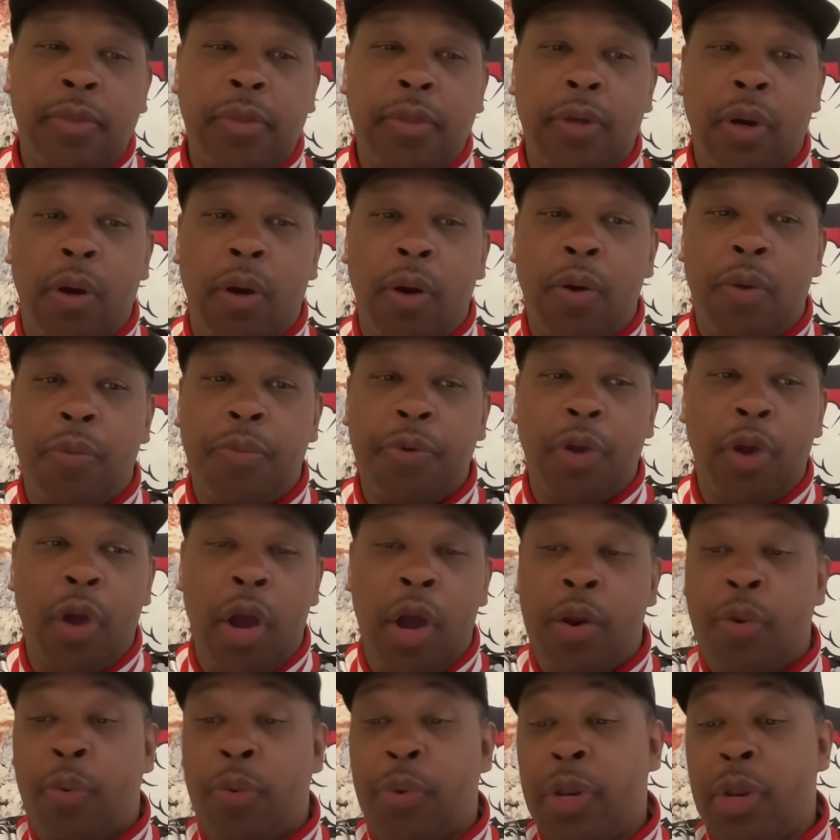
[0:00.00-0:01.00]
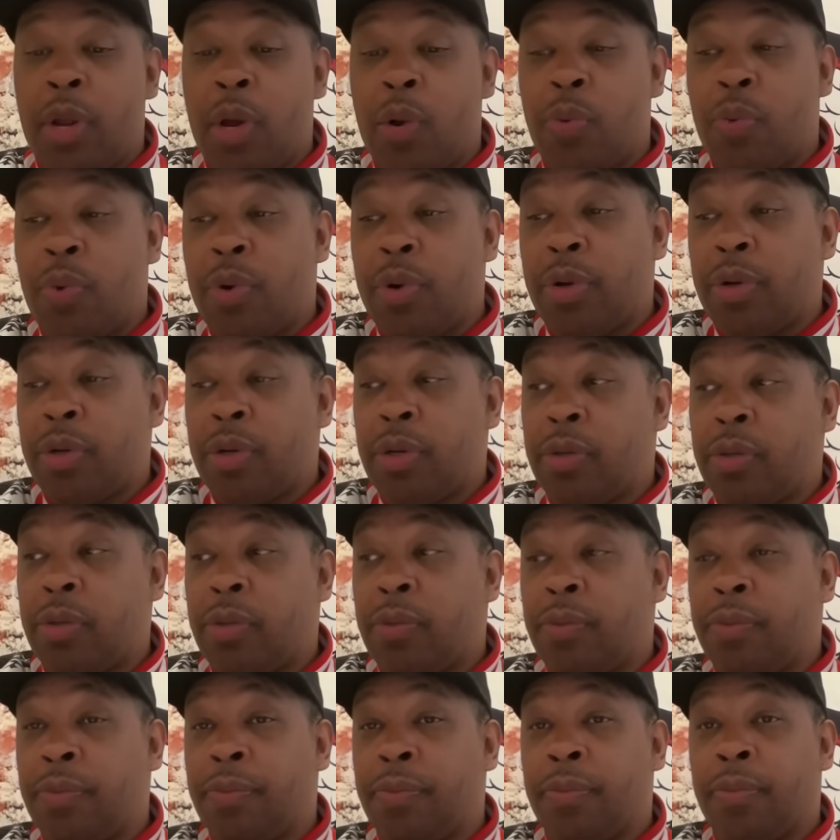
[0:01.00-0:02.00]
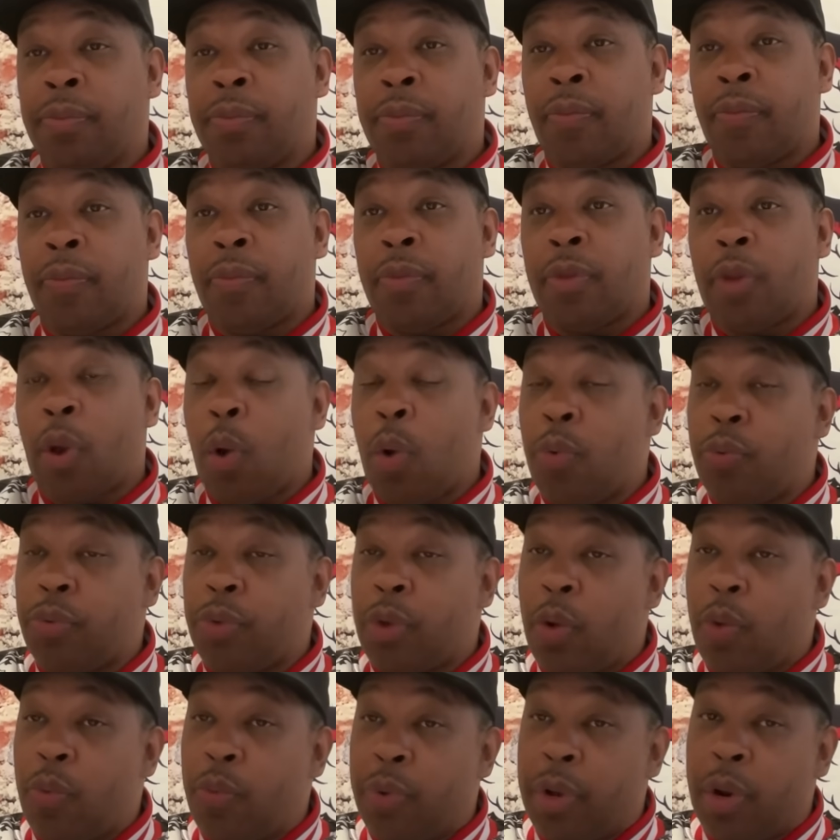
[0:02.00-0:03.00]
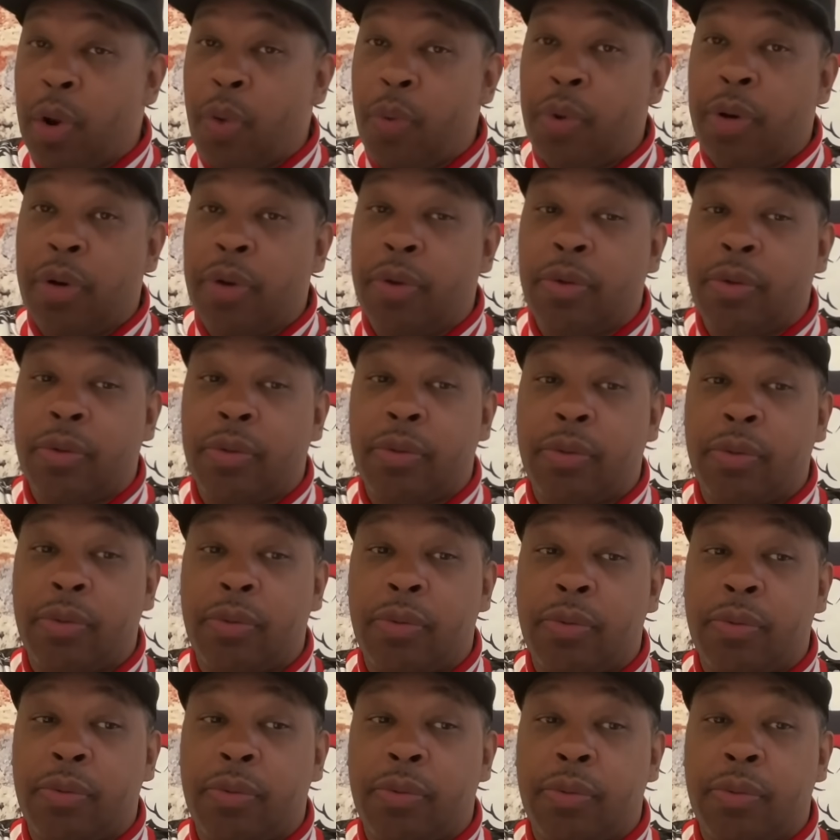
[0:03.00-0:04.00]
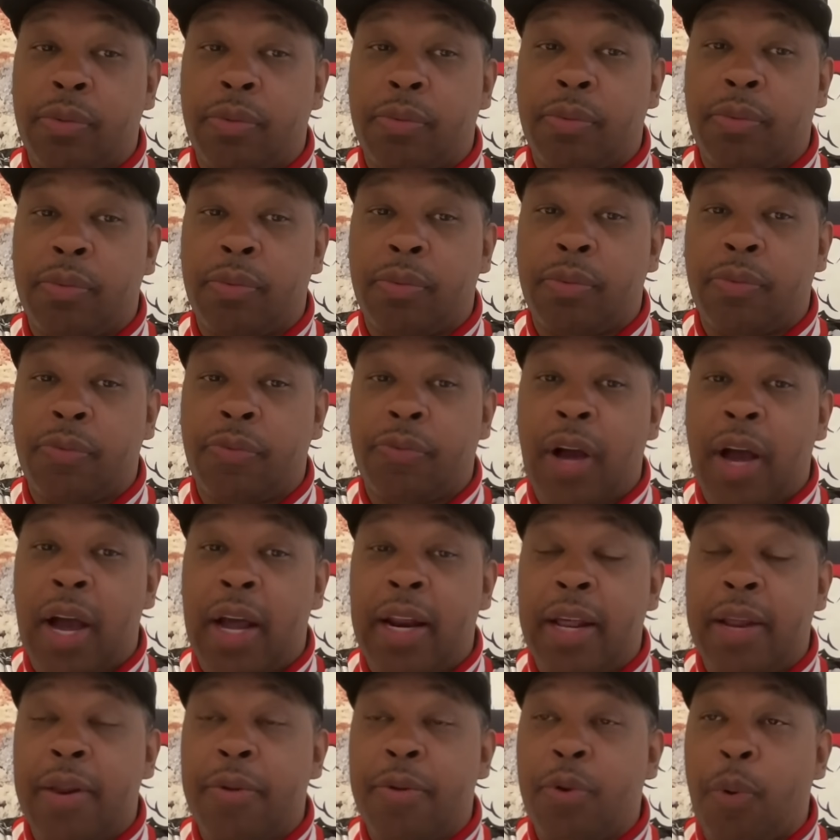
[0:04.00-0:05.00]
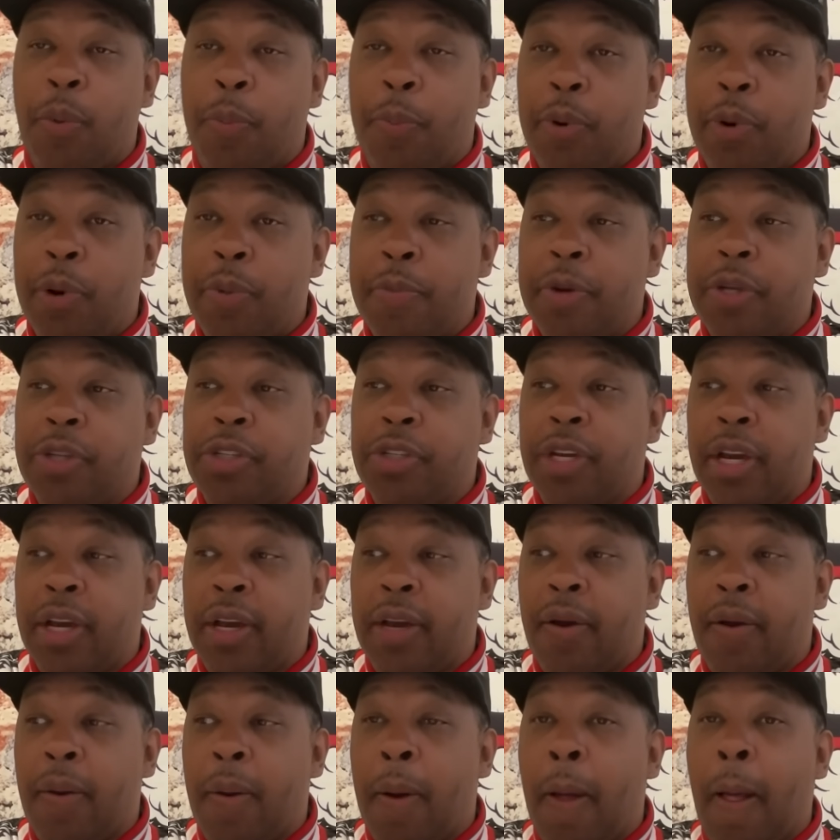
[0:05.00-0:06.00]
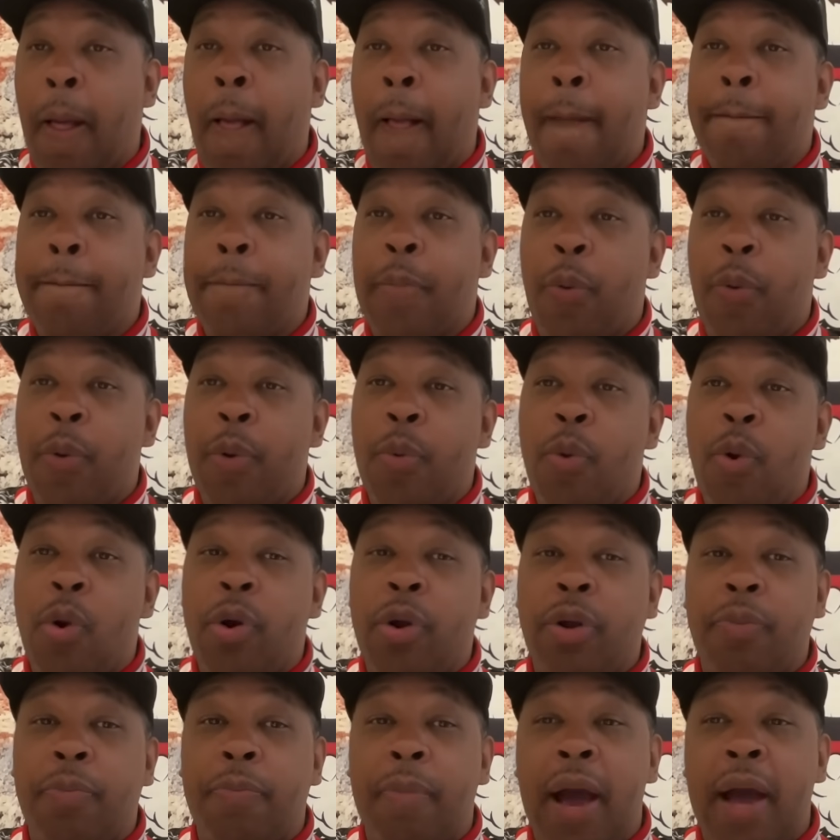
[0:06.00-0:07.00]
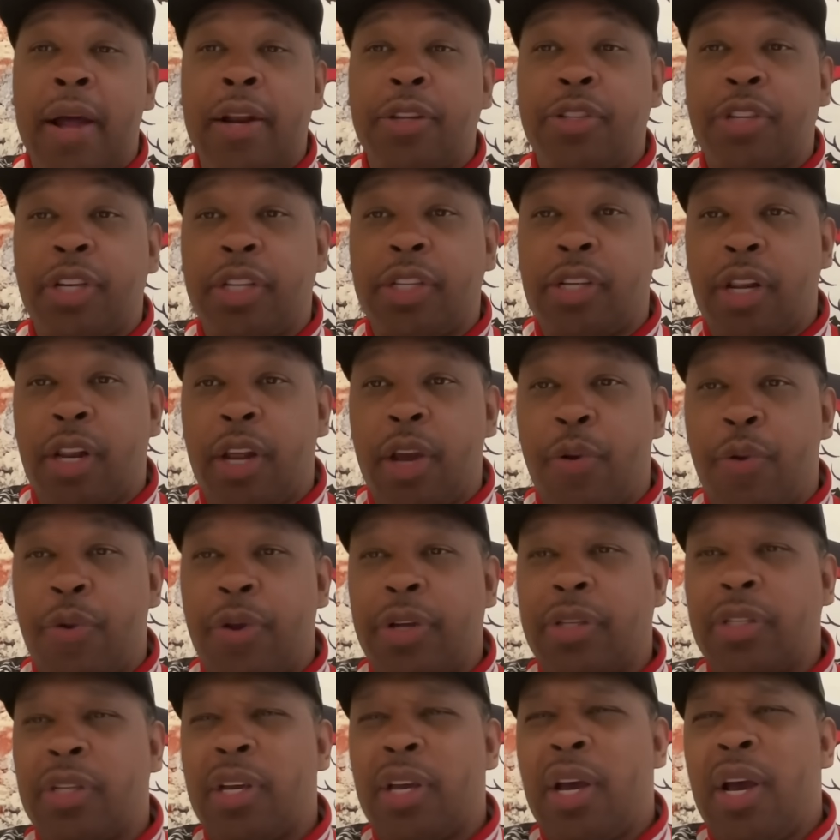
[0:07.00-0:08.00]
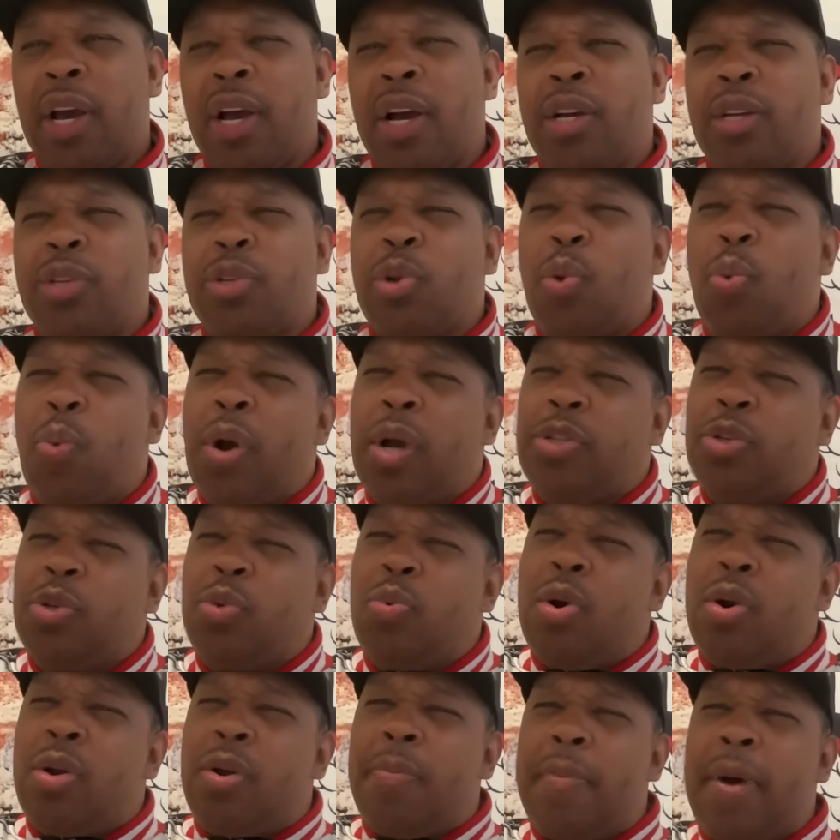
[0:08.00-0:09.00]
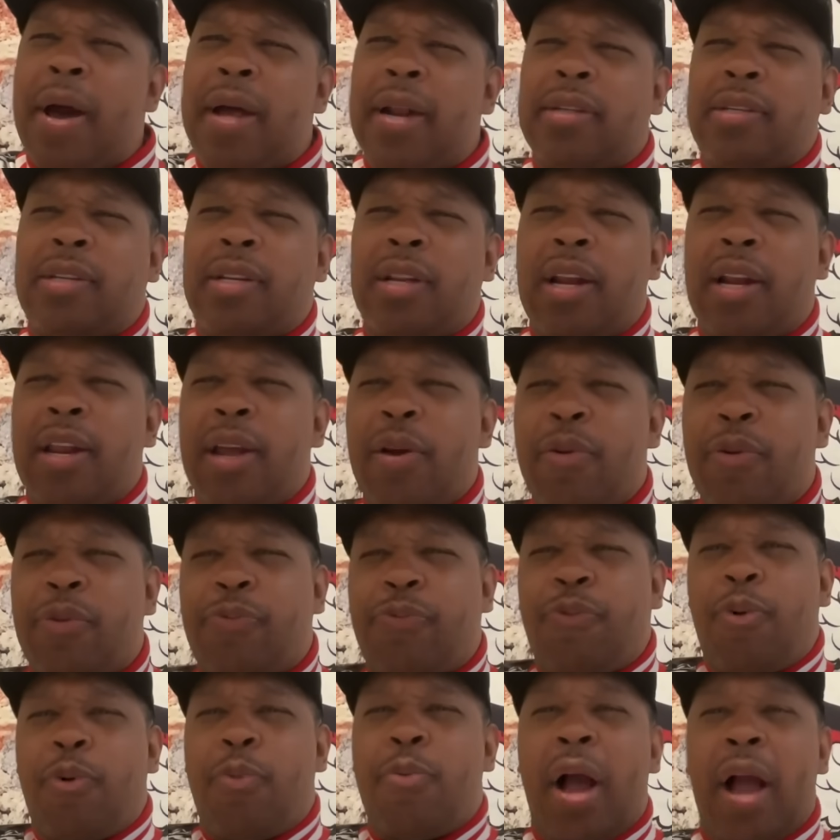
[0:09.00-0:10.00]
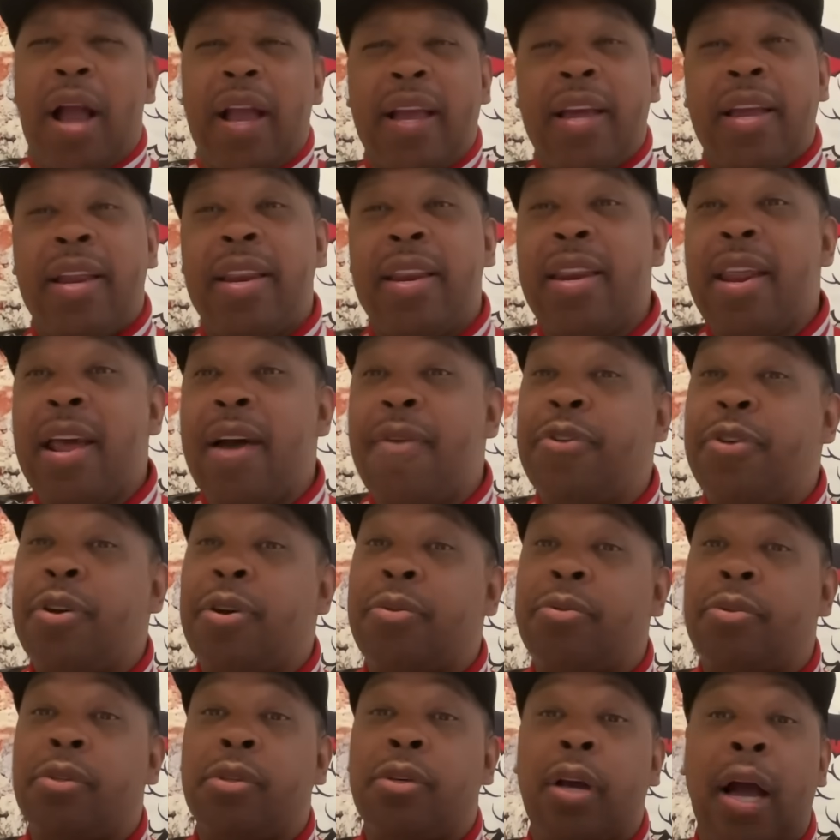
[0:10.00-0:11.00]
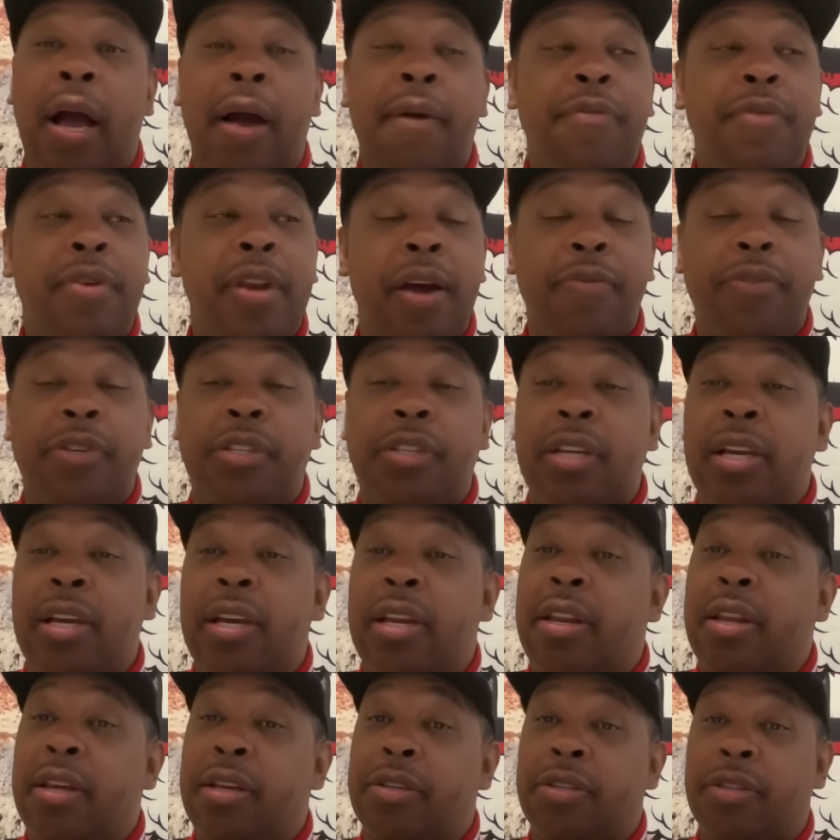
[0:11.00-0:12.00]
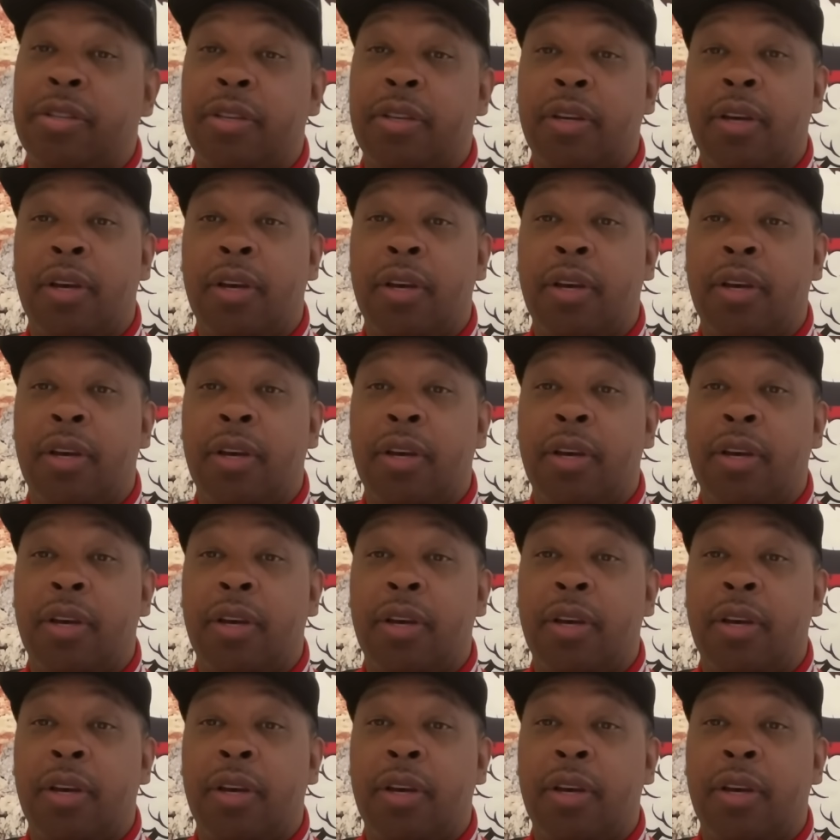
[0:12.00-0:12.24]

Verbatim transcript: um, Your Honor, we don't want to, um, don't don't we don't want to violate him, you know, put him in jail, but we want to monitor his lyrics. So what you want to monitor the lyric for? I ain't never, I've never seen this.